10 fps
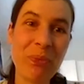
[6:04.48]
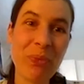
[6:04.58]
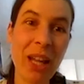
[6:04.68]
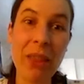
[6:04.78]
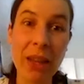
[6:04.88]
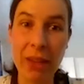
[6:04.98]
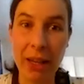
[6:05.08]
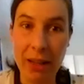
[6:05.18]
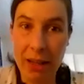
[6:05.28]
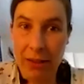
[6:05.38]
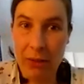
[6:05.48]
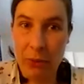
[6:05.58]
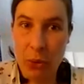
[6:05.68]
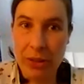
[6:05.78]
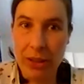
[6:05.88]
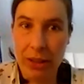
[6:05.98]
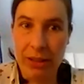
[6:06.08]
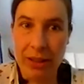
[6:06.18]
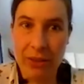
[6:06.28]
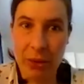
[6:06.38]
and of course
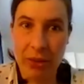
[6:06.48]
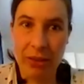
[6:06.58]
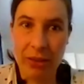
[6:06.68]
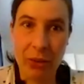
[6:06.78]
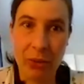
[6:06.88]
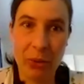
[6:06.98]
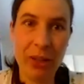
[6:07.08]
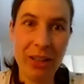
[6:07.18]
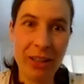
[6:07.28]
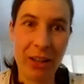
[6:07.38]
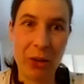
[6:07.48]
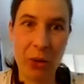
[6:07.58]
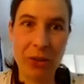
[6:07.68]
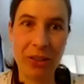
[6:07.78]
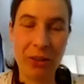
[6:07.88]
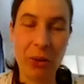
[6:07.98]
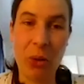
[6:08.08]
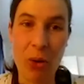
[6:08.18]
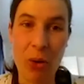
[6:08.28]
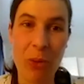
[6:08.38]
that's not they're not
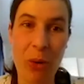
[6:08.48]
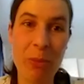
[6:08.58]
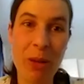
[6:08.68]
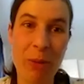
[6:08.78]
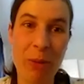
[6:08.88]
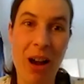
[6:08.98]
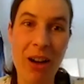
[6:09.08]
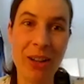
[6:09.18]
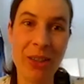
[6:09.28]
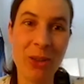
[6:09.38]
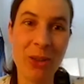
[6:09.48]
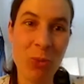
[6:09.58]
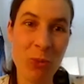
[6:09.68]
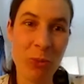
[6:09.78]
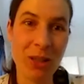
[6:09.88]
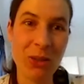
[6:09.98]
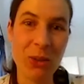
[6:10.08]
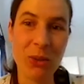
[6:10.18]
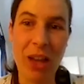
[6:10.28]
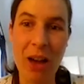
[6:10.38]
all people are in this movement,
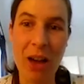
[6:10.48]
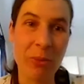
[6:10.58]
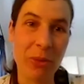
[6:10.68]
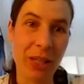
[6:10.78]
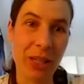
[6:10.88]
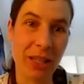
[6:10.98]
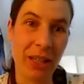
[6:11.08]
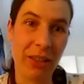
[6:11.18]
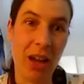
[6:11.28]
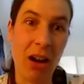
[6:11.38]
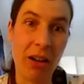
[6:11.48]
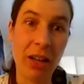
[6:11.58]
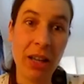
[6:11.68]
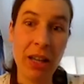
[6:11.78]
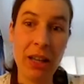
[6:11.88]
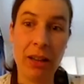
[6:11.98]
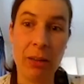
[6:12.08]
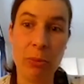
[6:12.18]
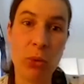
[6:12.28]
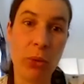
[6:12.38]
so they are representing and they are
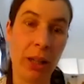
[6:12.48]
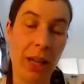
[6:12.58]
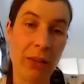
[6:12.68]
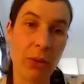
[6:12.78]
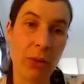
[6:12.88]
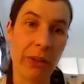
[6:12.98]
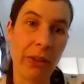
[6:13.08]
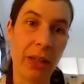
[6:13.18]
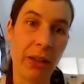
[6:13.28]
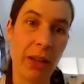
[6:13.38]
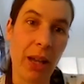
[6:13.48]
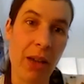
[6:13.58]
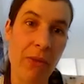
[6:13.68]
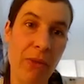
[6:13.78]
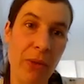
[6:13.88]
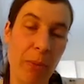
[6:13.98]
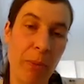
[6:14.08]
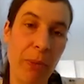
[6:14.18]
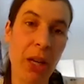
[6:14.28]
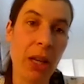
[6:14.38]
doing advocacy, and they have
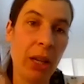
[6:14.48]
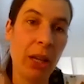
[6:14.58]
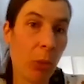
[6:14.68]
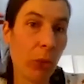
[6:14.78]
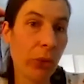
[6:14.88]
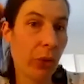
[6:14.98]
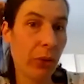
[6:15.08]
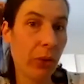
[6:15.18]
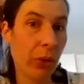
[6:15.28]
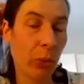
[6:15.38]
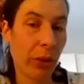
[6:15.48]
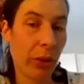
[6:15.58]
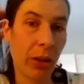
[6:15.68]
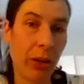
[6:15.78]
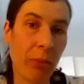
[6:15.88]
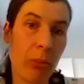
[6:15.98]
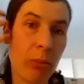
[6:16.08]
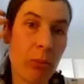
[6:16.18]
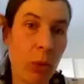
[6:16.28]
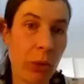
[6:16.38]

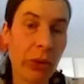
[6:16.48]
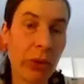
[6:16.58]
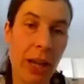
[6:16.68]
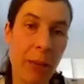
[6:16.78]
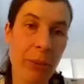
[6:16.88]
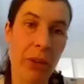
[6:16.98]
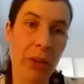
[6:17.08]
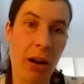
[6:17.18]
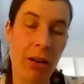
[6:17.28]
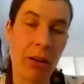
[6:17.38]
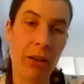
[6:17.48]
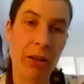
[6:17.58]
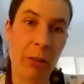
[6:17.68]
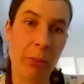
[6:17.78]
most claims are